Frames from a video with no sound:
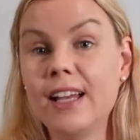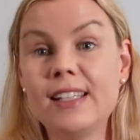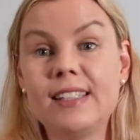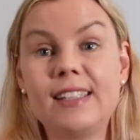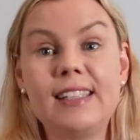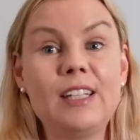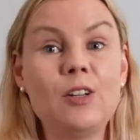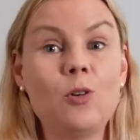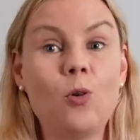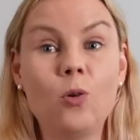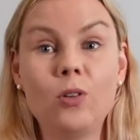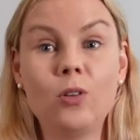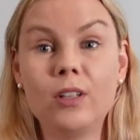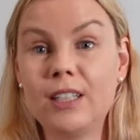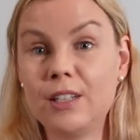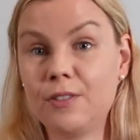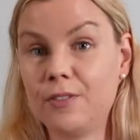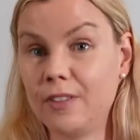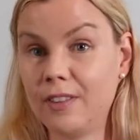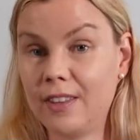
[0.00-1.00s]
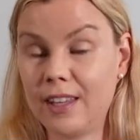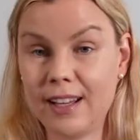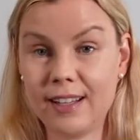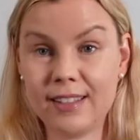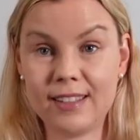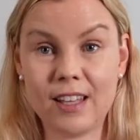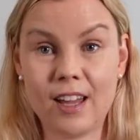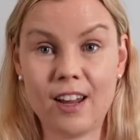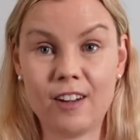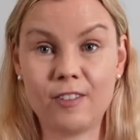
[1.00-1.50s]
see all the different
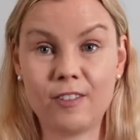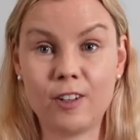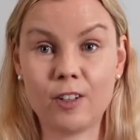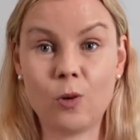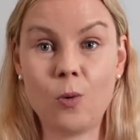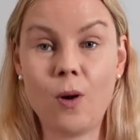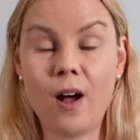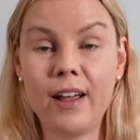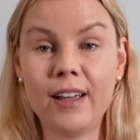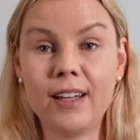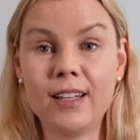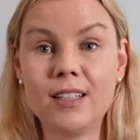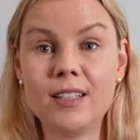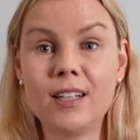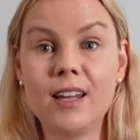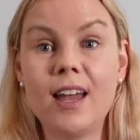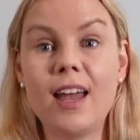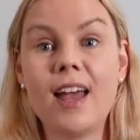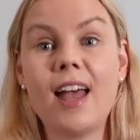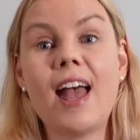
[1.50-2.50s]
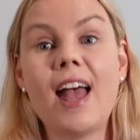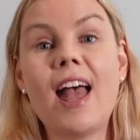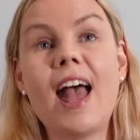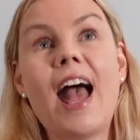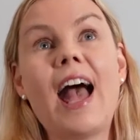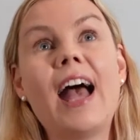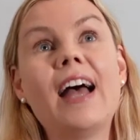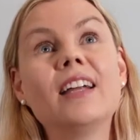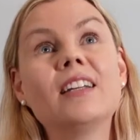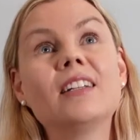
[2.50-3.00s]
things that are required.
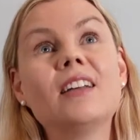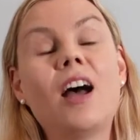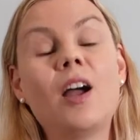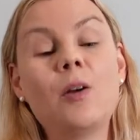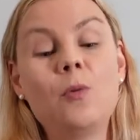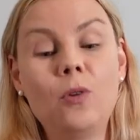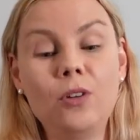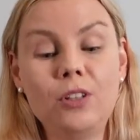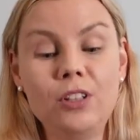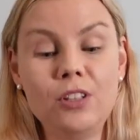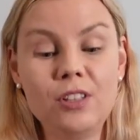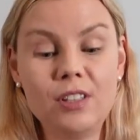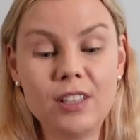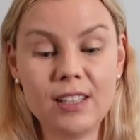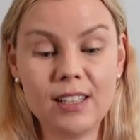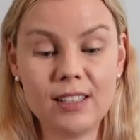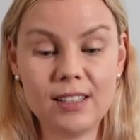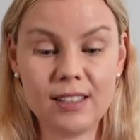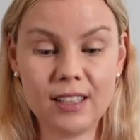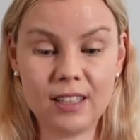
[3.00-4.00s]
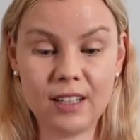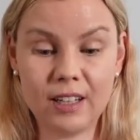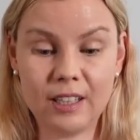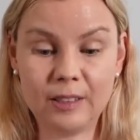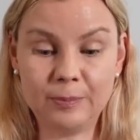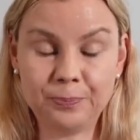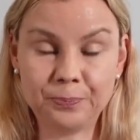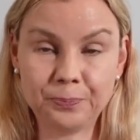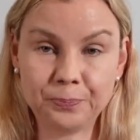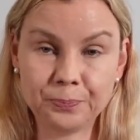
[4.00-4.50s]
And I want you to consider